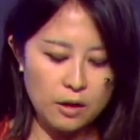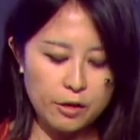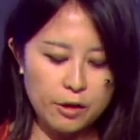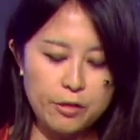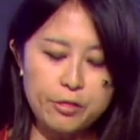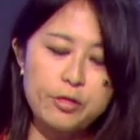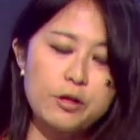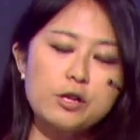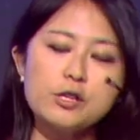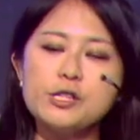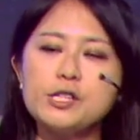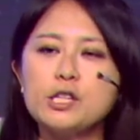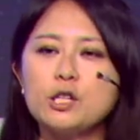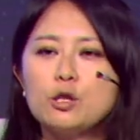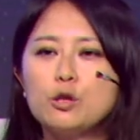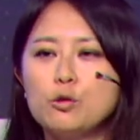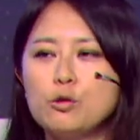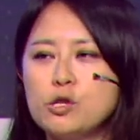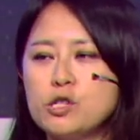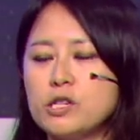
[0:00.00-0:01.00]
The third
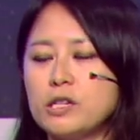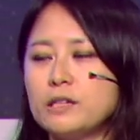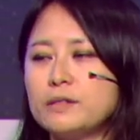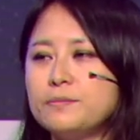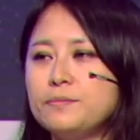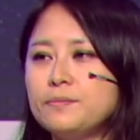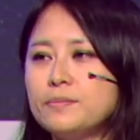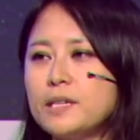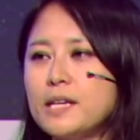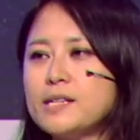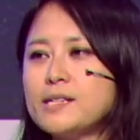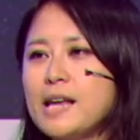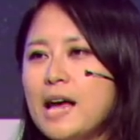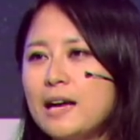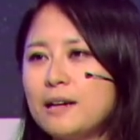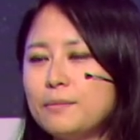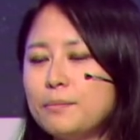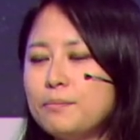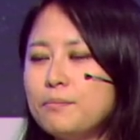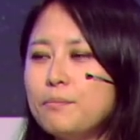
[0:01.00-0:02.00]
solution is
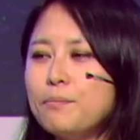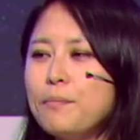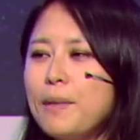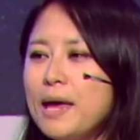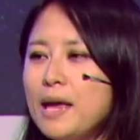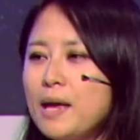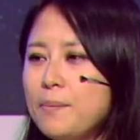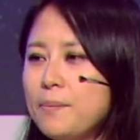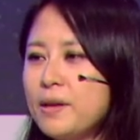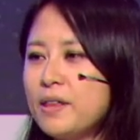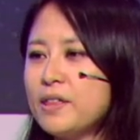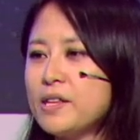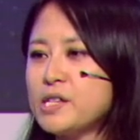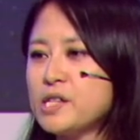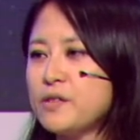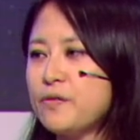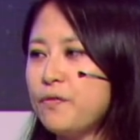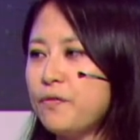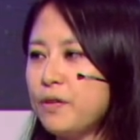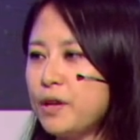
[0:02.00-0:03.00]
that maybe
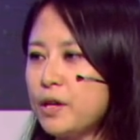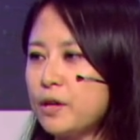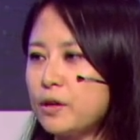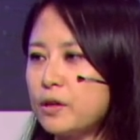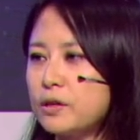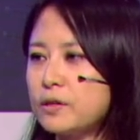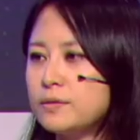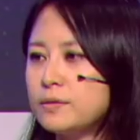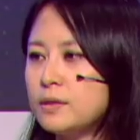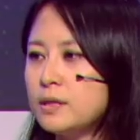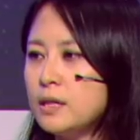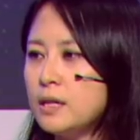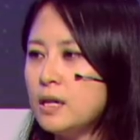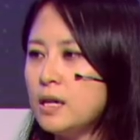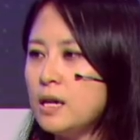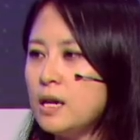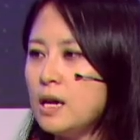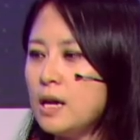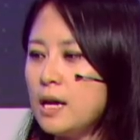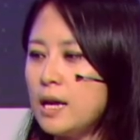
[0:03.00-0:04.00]
this fear
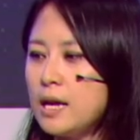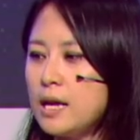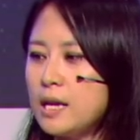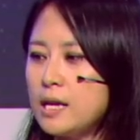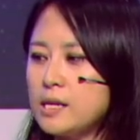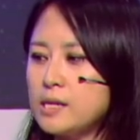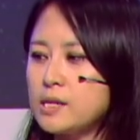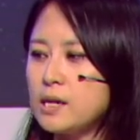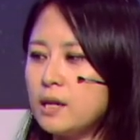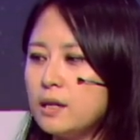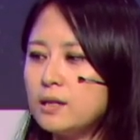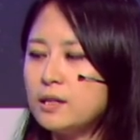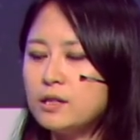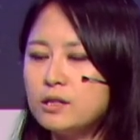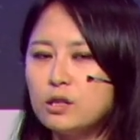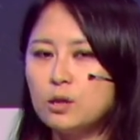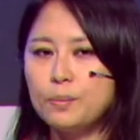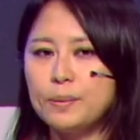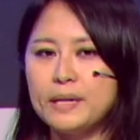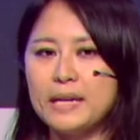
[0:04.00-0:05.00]
is a
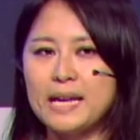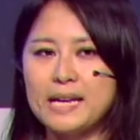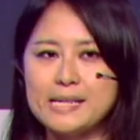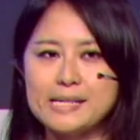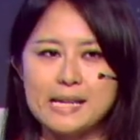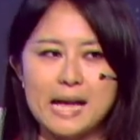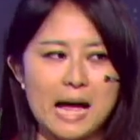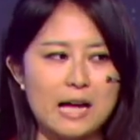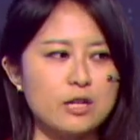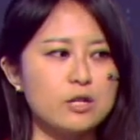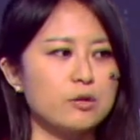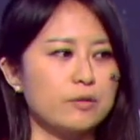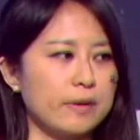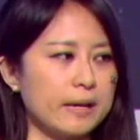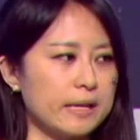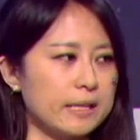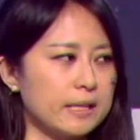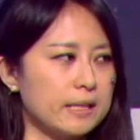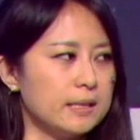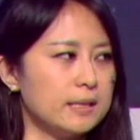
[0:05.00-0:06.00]
little bit
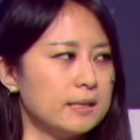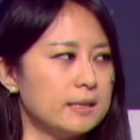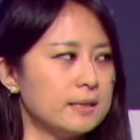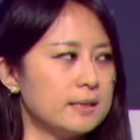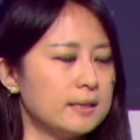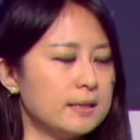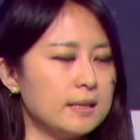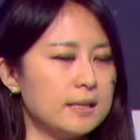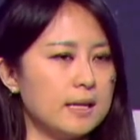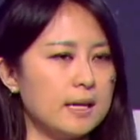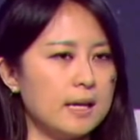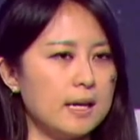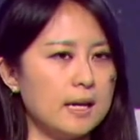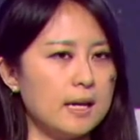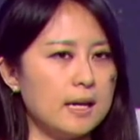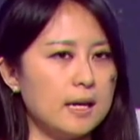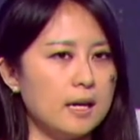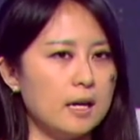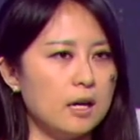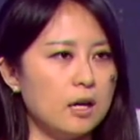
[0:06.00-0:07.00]
exaggerated
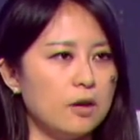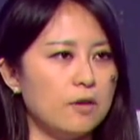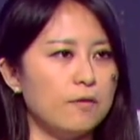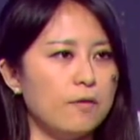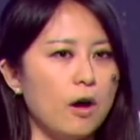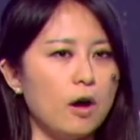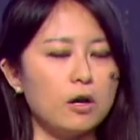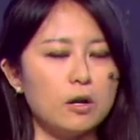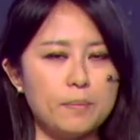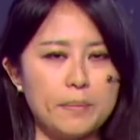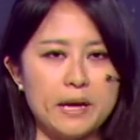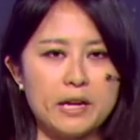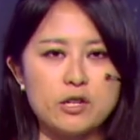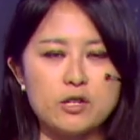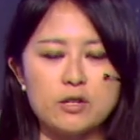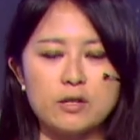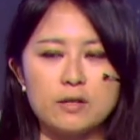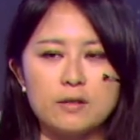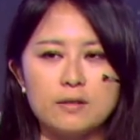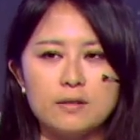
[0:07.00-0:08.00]
of
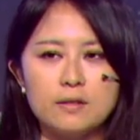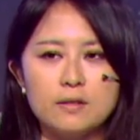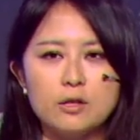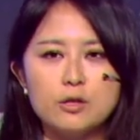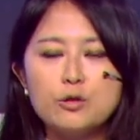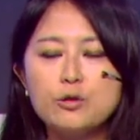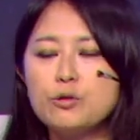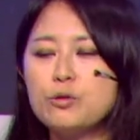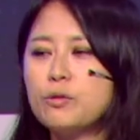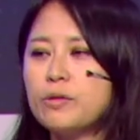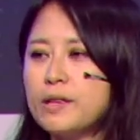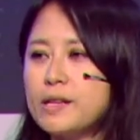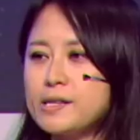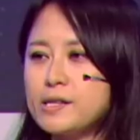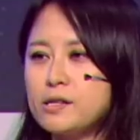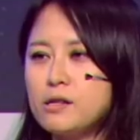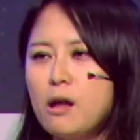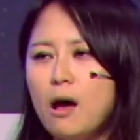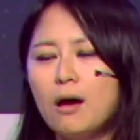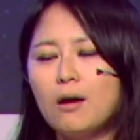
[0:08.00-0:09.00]
automation. The truth
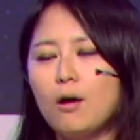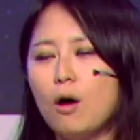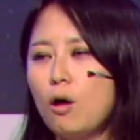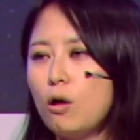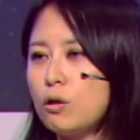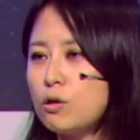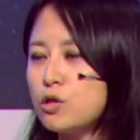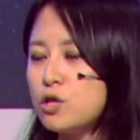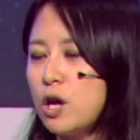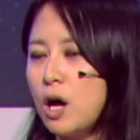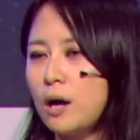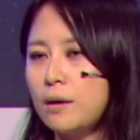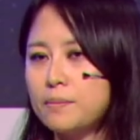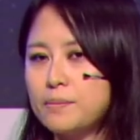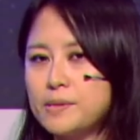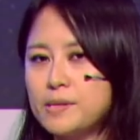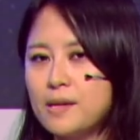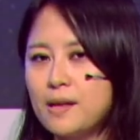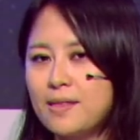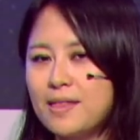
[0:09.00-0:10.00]
is not all
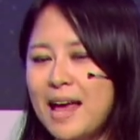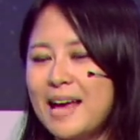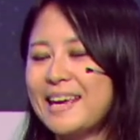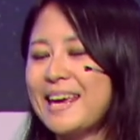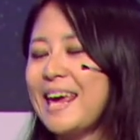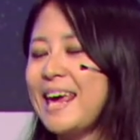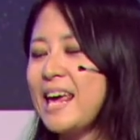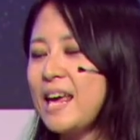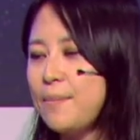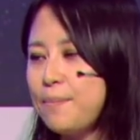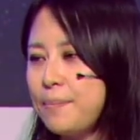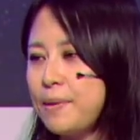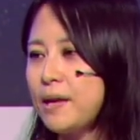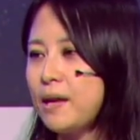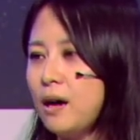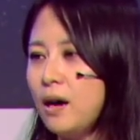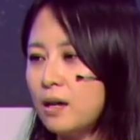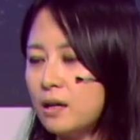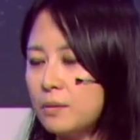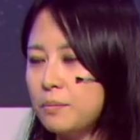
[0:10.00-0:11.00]
jobs that can
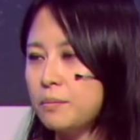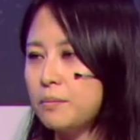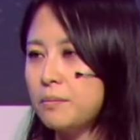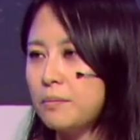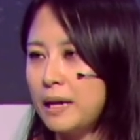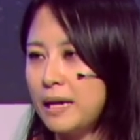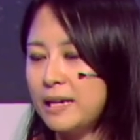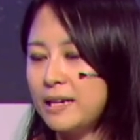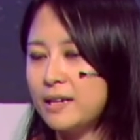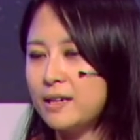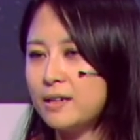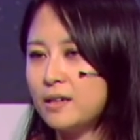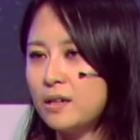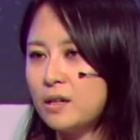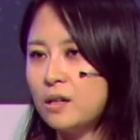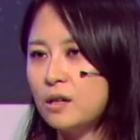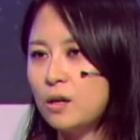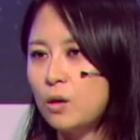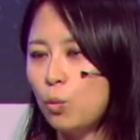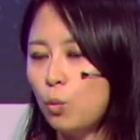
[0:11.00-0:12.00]
be automated
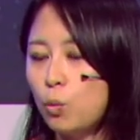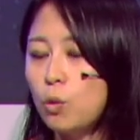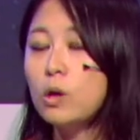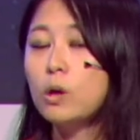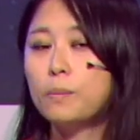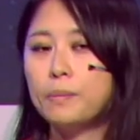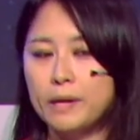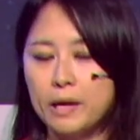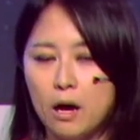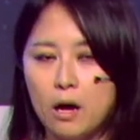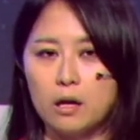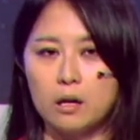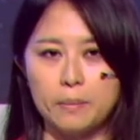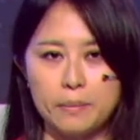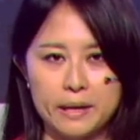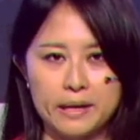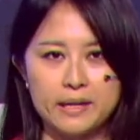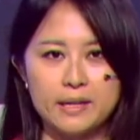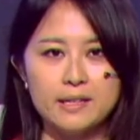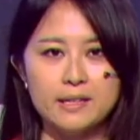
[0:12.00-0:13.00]
will be
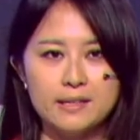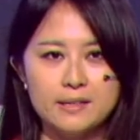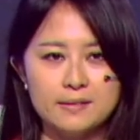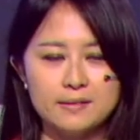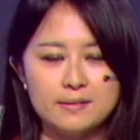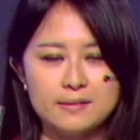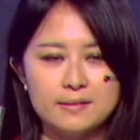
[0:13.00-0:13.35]
automated.